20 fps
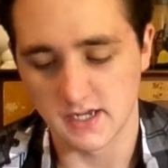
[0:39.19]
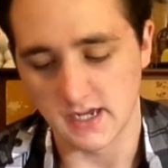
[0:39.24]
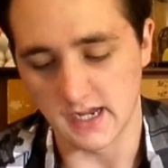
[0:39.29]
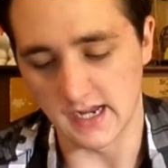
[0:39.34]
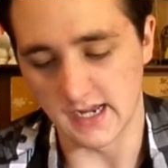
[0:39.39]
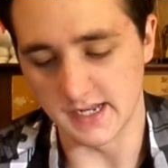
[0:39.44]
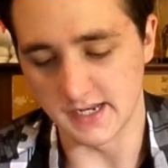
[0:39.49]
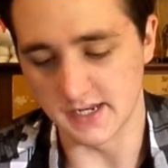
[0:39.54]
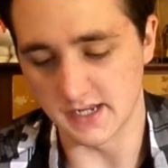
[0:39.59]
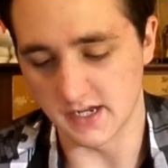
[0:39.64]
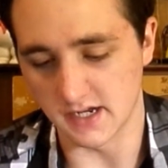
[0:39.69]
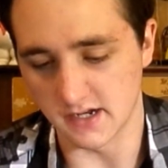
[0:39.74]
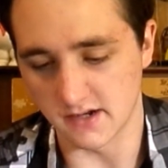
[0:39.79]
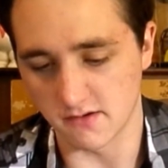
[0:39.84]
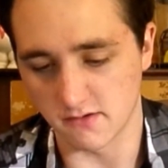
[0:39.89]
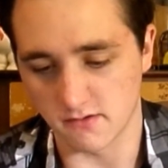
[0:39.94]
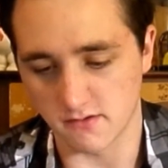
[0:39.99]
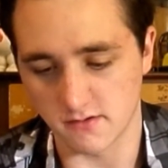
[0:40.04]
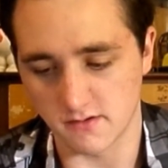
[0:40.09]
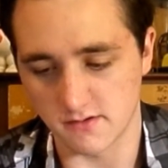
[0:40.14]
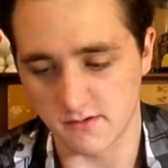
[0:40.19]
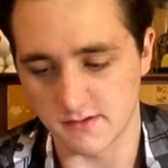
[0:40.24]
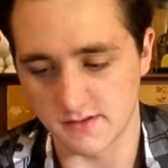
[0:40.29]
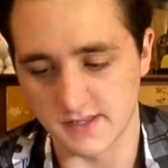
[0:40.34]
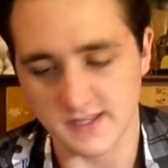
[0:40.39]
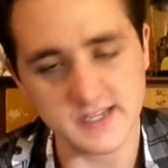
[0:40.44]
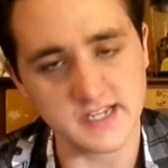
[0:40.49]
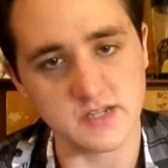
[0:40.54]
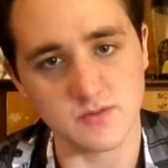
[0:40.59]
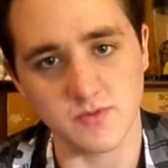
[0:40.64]
And
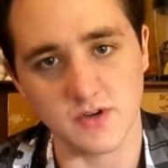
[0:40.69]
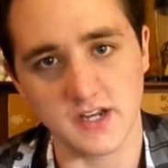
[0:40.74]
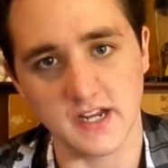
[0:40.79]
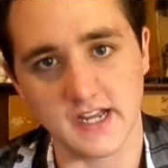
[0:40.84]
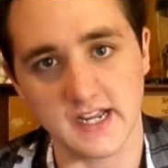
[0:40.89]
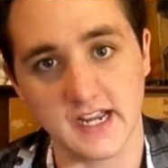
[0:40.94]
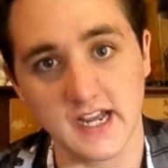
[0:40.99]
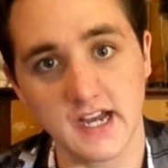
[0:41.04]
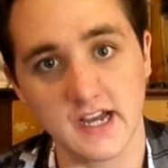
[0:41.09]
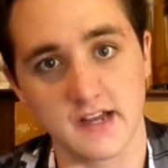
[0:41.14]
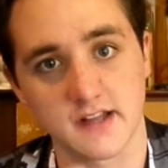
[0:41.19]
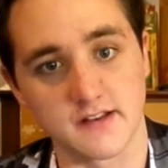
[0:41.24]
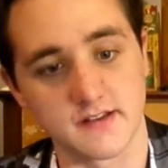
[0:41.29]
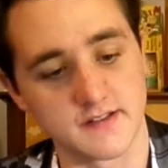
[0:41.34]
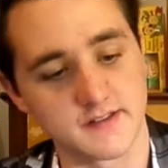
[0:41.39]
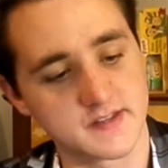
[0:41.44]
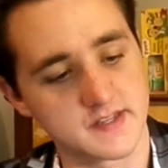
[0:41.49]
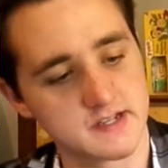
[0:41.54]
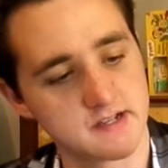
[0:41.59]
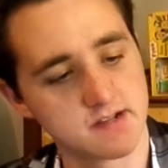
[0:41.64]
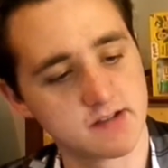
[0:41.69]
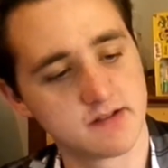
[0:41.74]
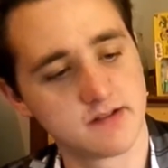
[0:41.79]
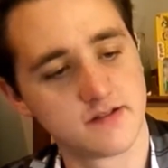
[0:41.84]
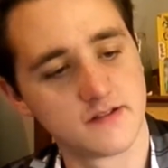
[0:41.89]
this is what I got. It's the